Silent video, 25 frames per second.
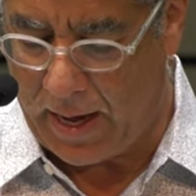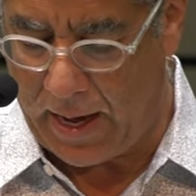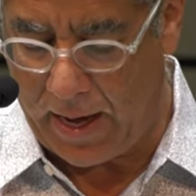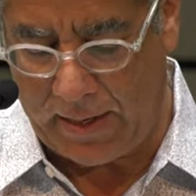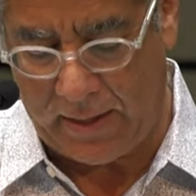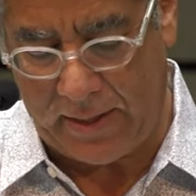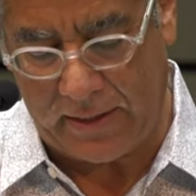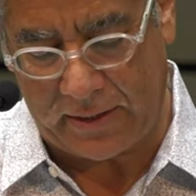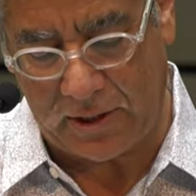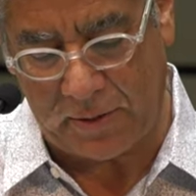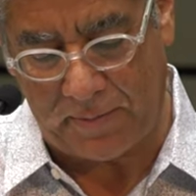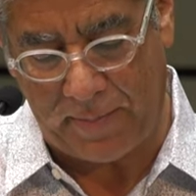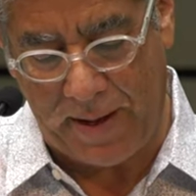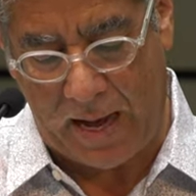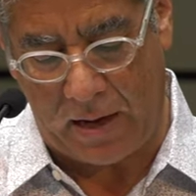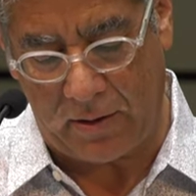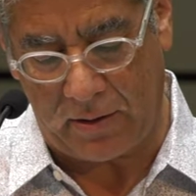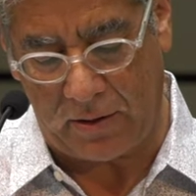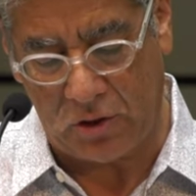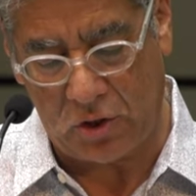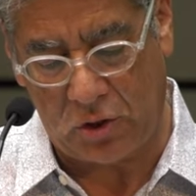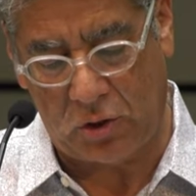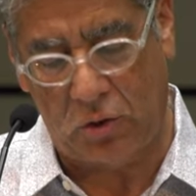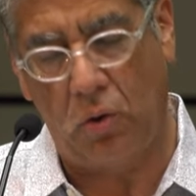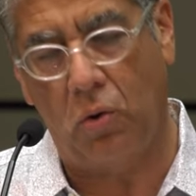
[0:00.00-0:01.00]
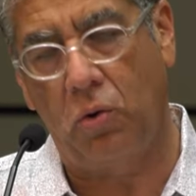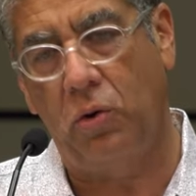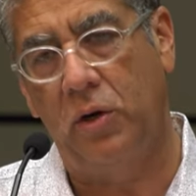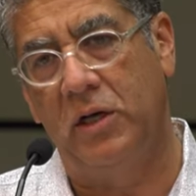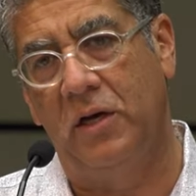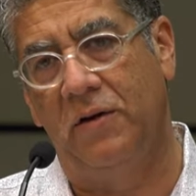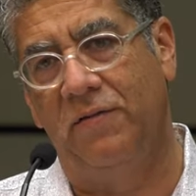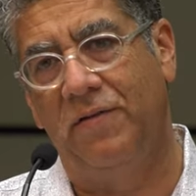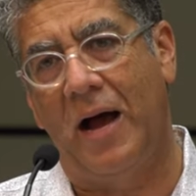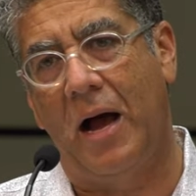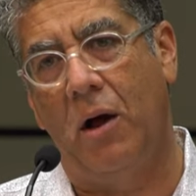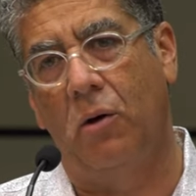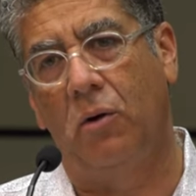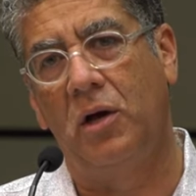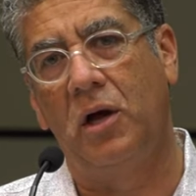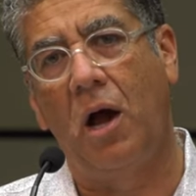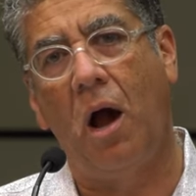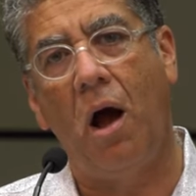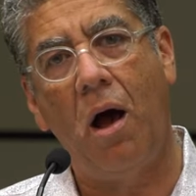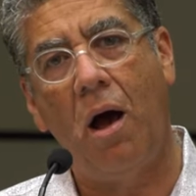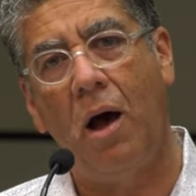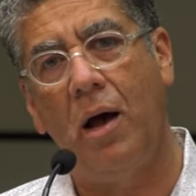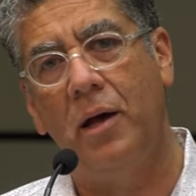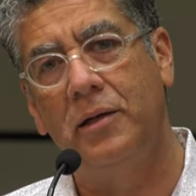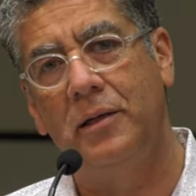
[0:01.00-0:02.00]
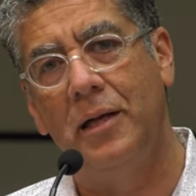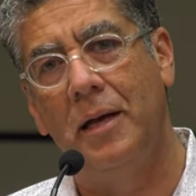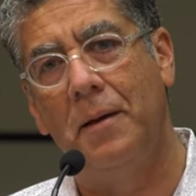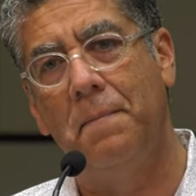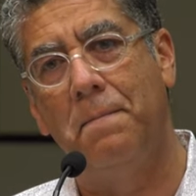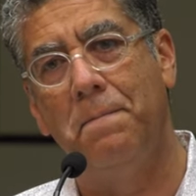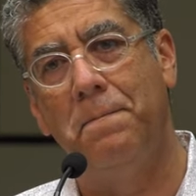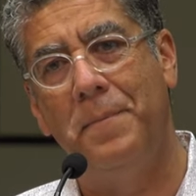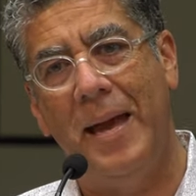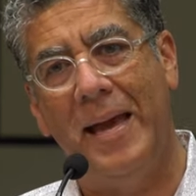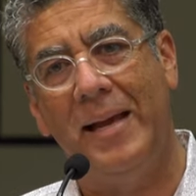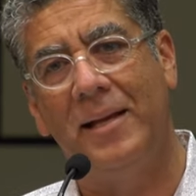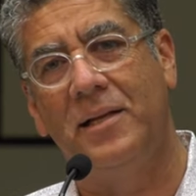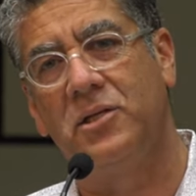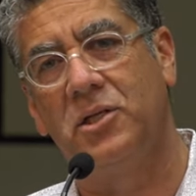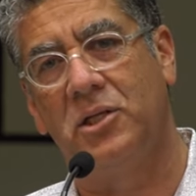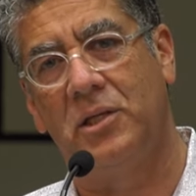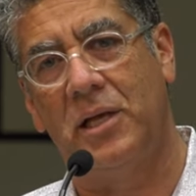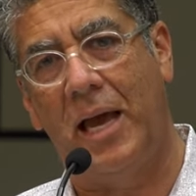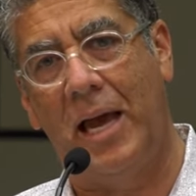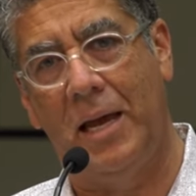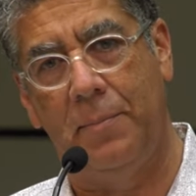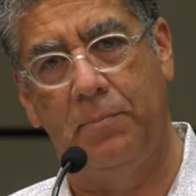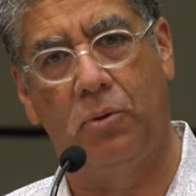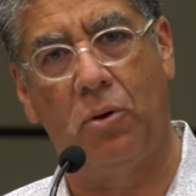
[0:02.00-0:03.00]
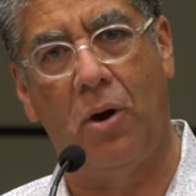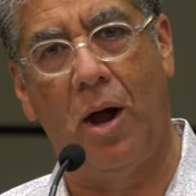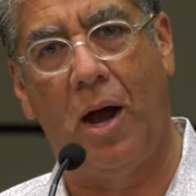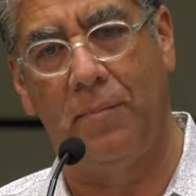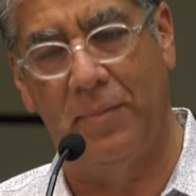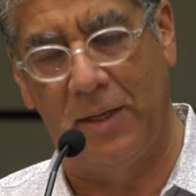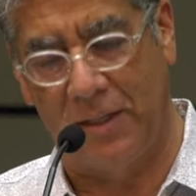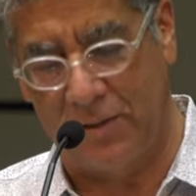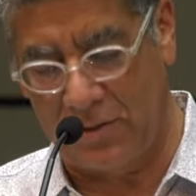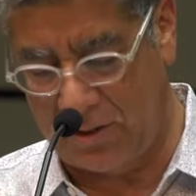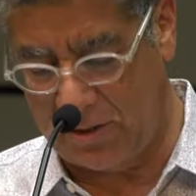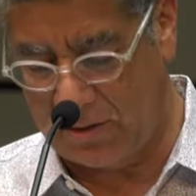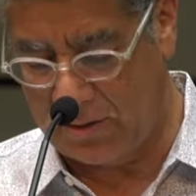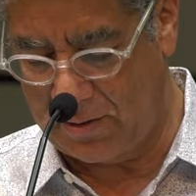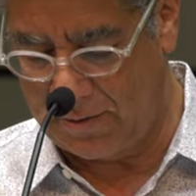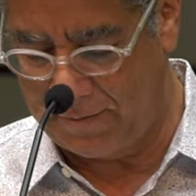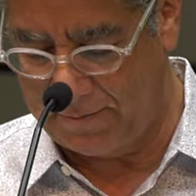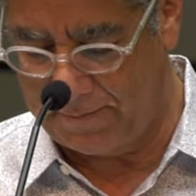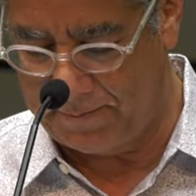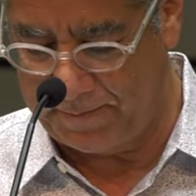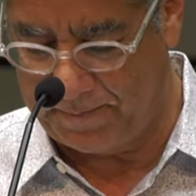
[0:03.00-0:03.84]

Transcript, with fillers: And it's about a story of how God makes a promise.